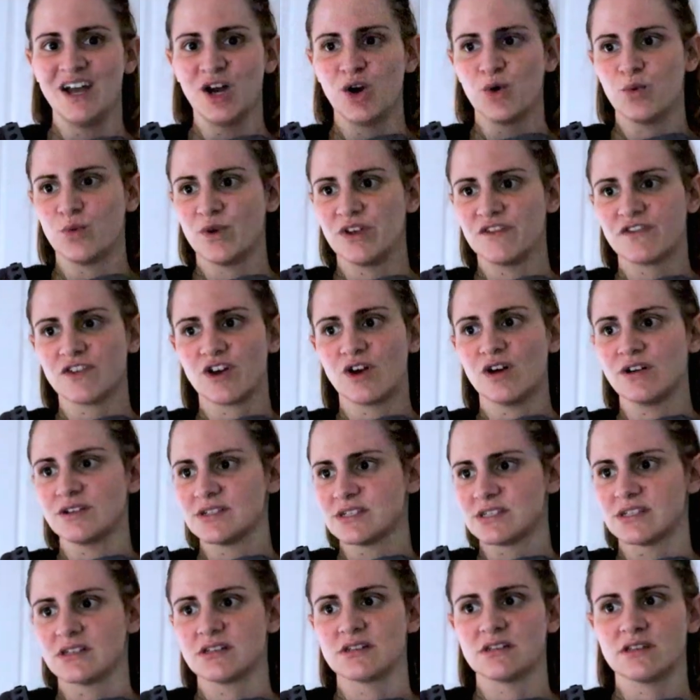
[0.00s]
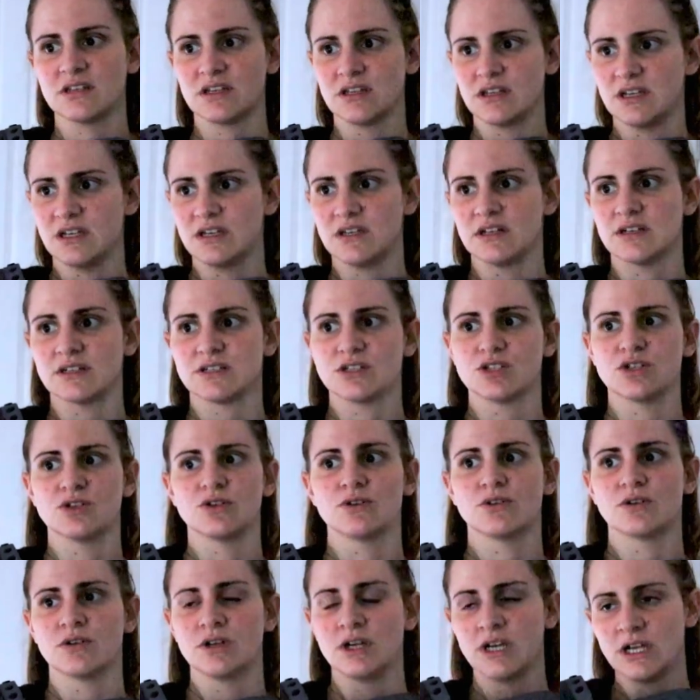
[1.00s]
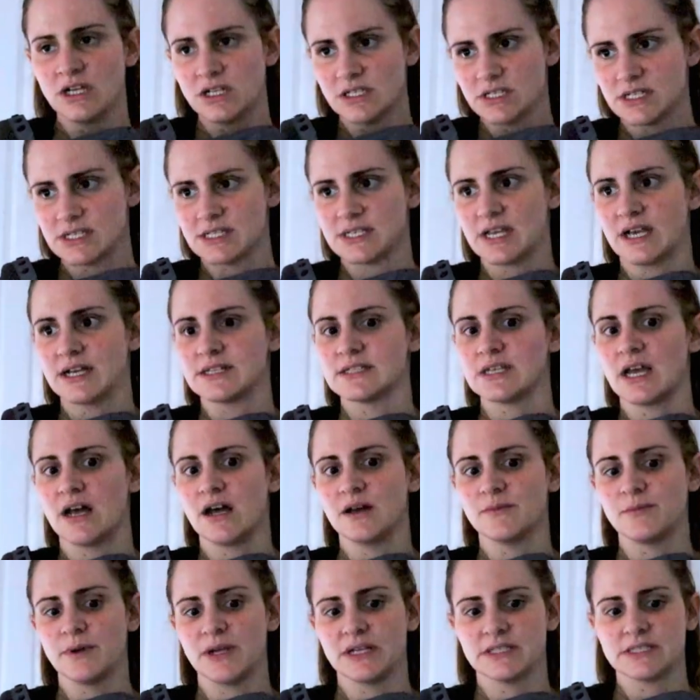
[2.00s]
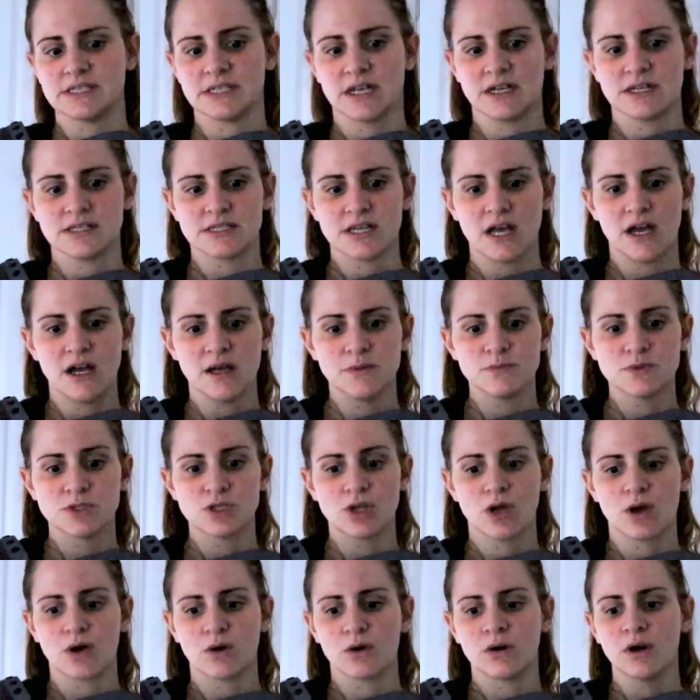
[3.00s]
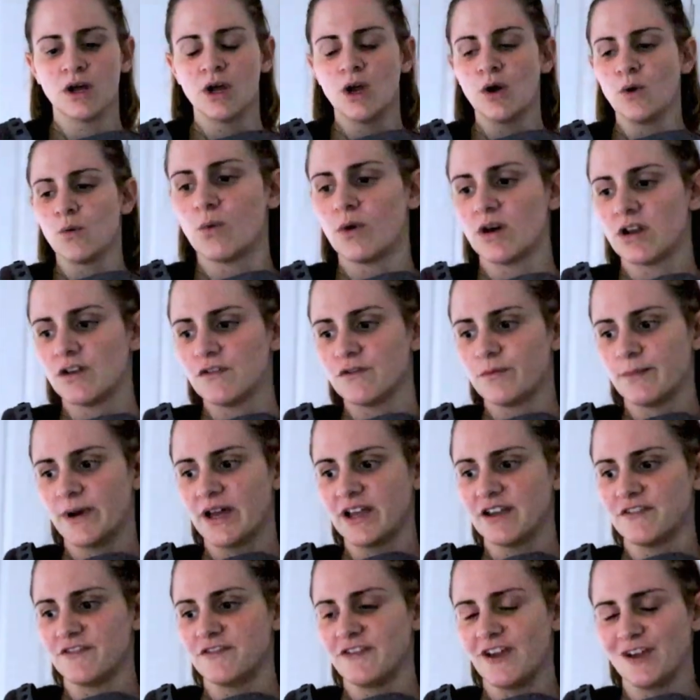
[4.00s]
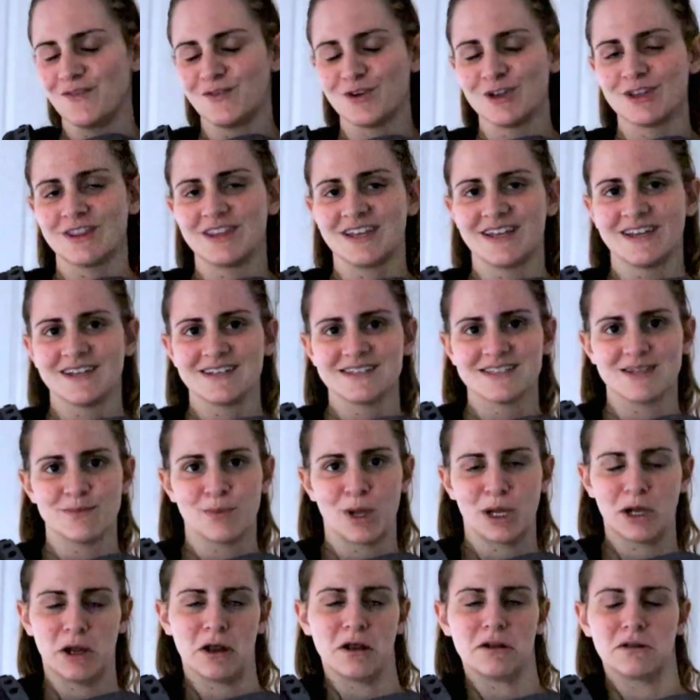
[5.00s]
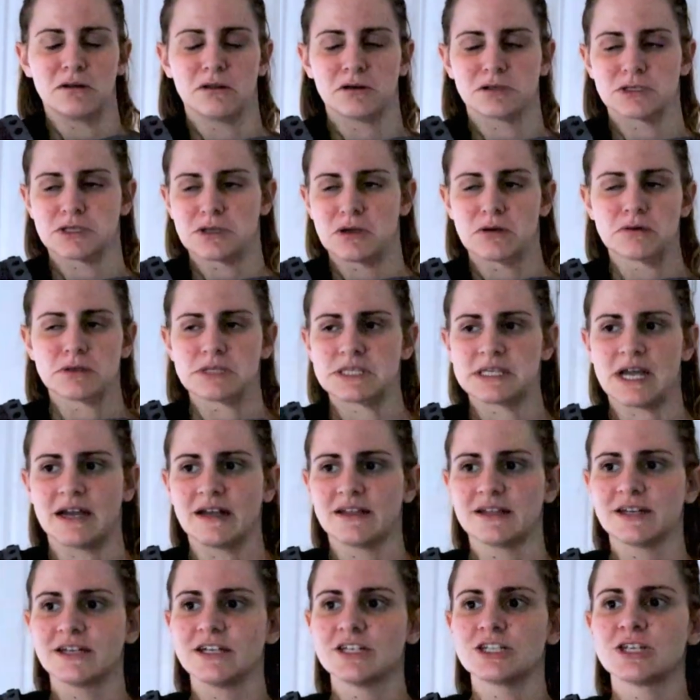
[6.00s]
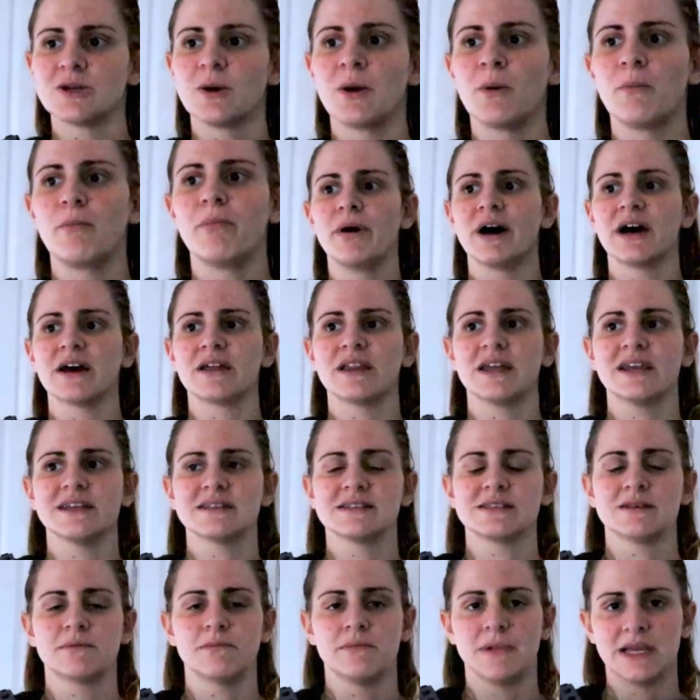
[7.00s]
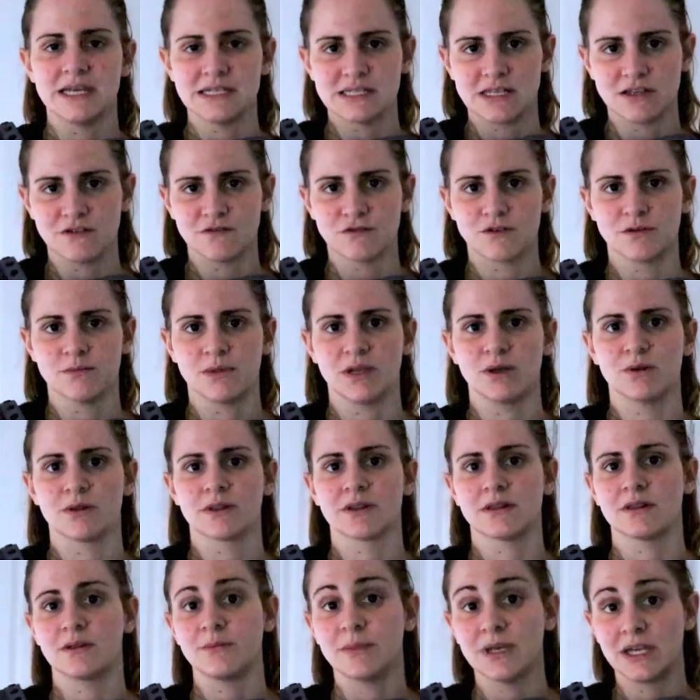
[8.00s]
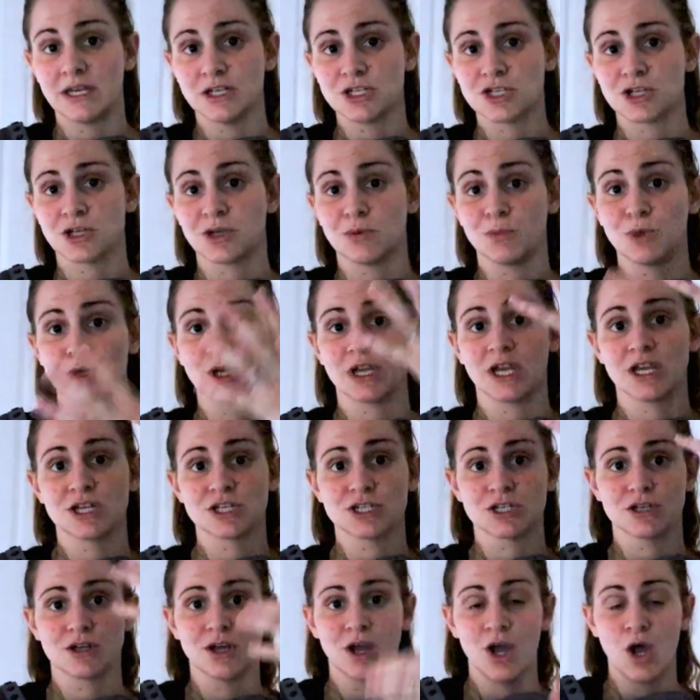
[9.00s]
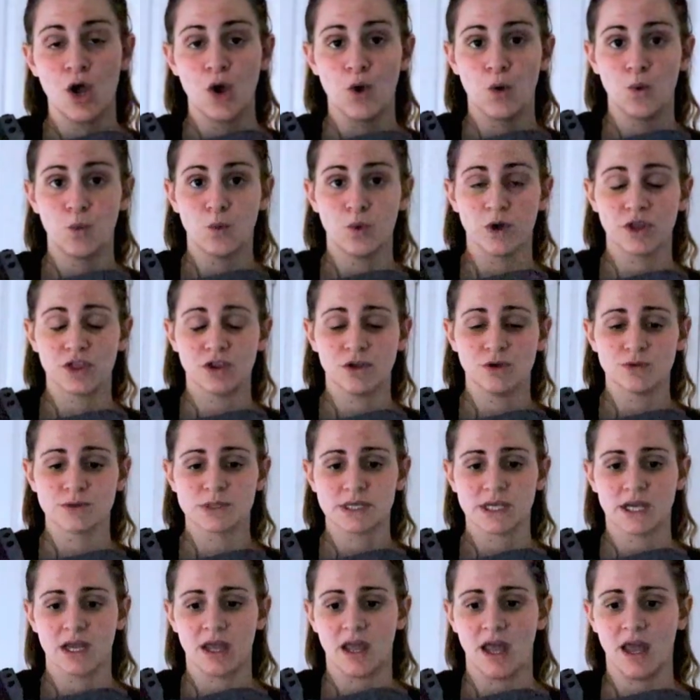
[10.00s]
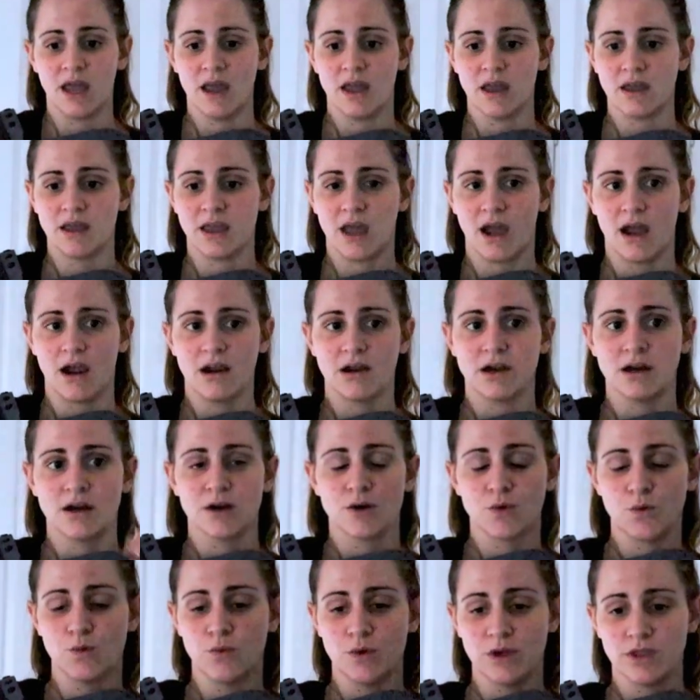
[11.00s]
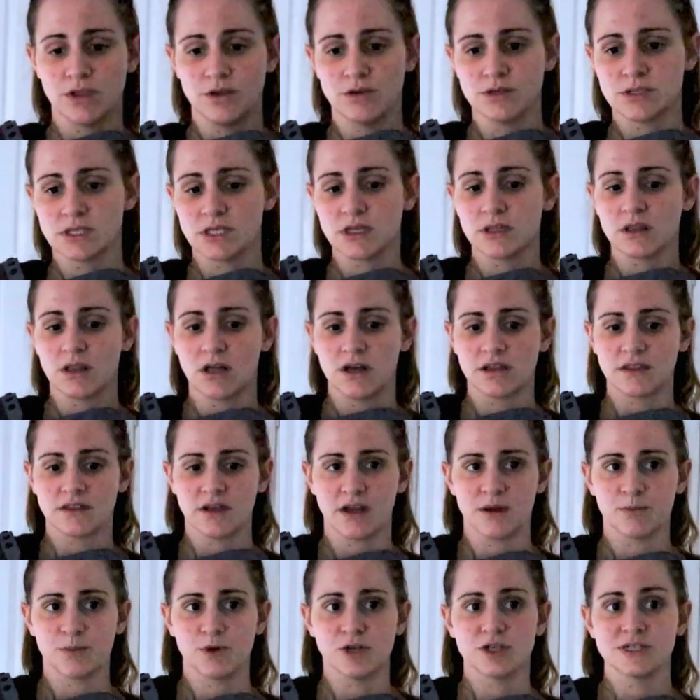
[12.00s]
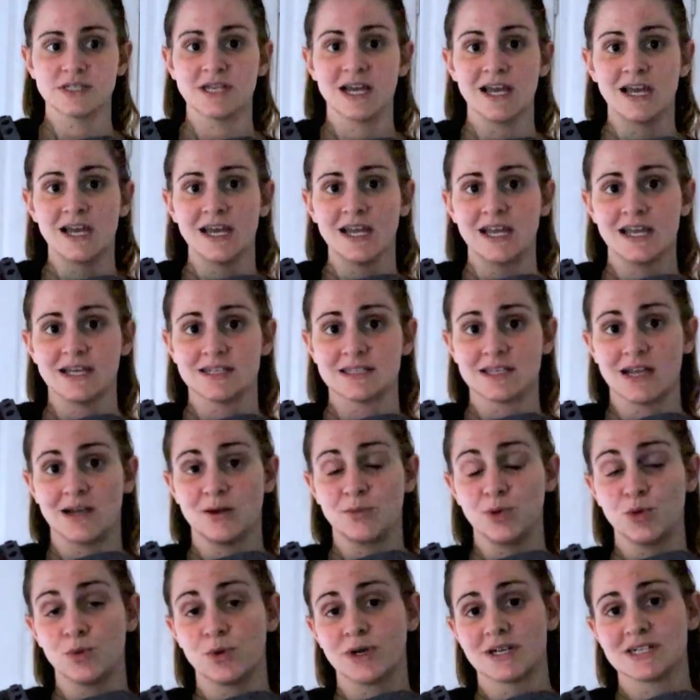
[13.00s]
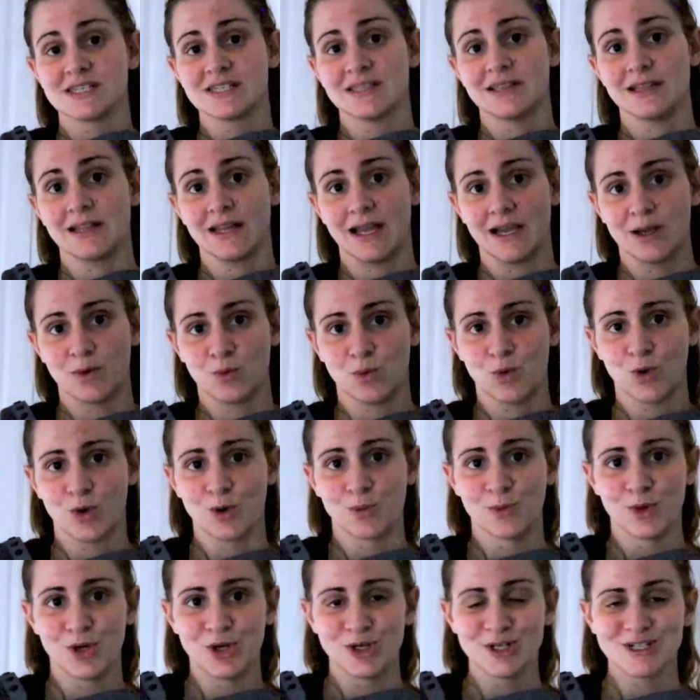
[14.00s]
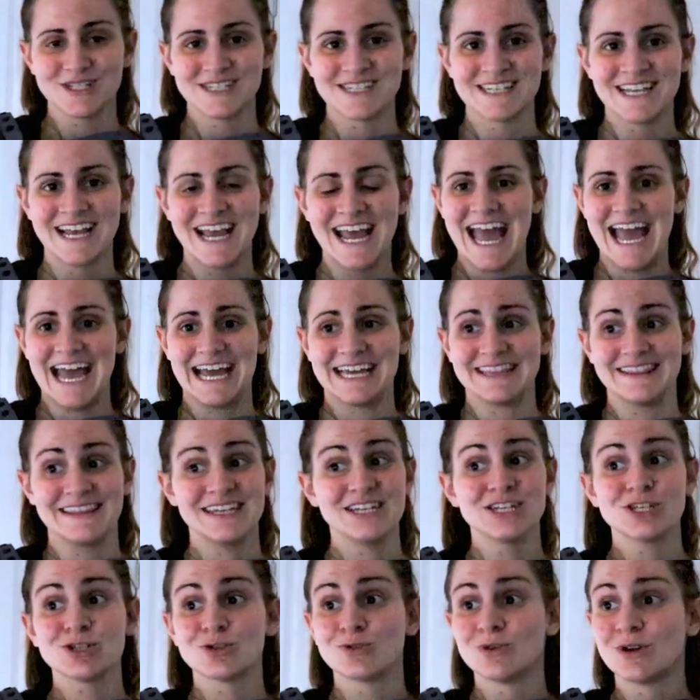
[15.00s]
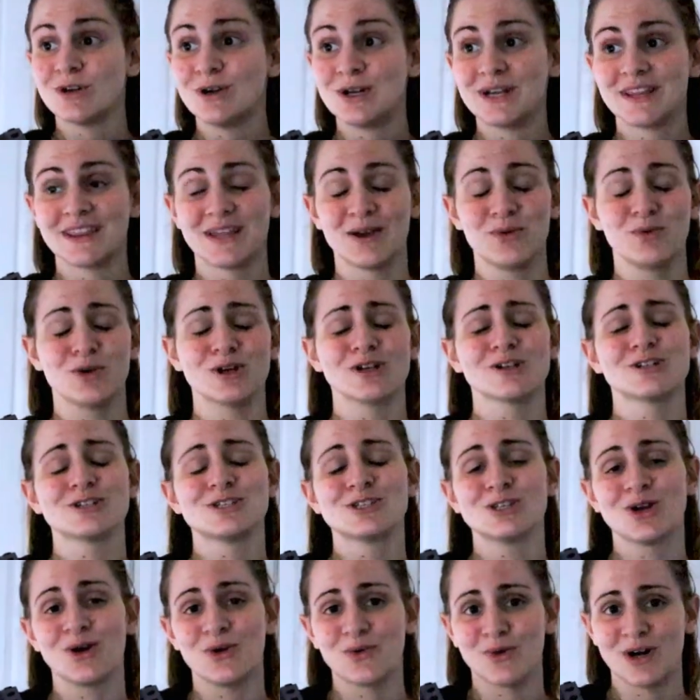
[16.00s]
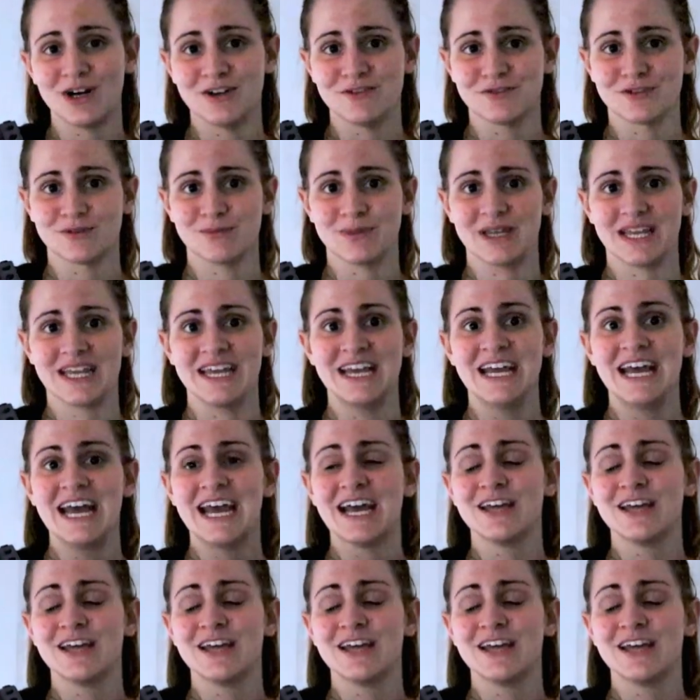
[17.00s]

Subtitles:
We've constantly needed to size up and size up. So one of my favorite things, it might not look so stylish, but it's amazing for me with elimination communication, with using a carrier, with using cloth diapers, is Elba wears leg warmers. And they work so well for me.